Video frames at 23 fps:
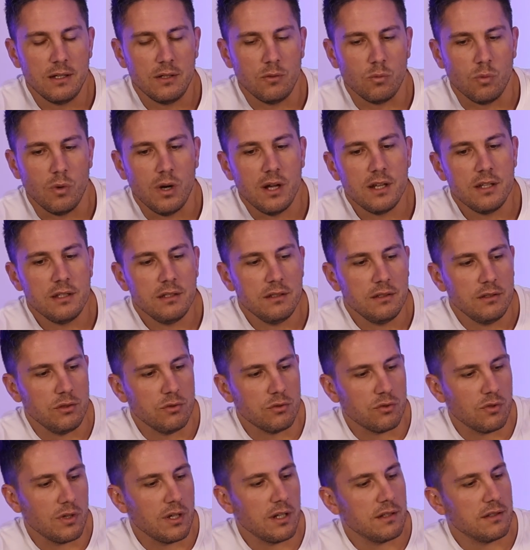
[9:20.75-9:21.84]
One, you're
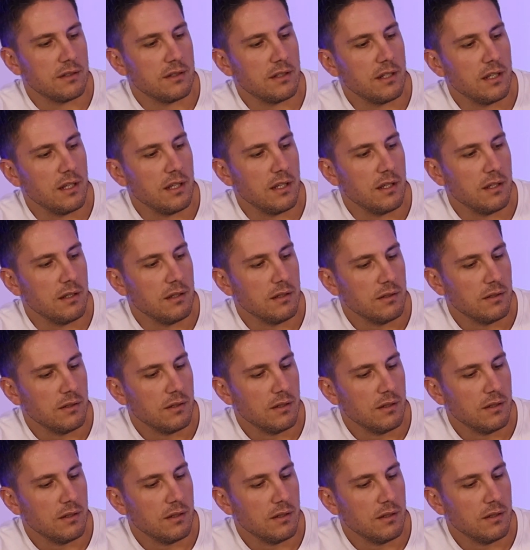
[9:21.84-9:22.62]
trying to see